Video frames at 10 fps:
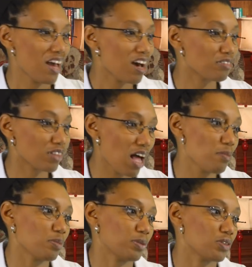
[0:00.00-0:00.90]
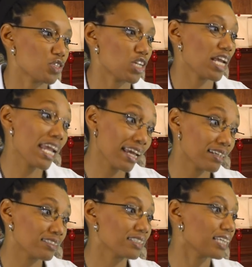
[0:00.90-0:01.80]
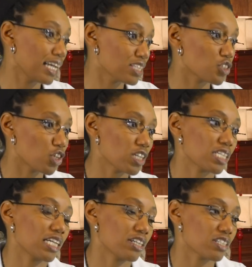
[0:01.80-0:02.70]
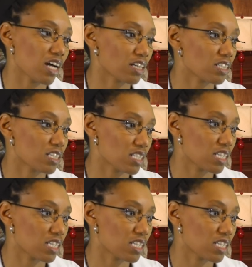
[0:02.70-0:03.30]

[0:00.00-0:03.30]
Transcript: of climate pollution and cancer-causing air toxics to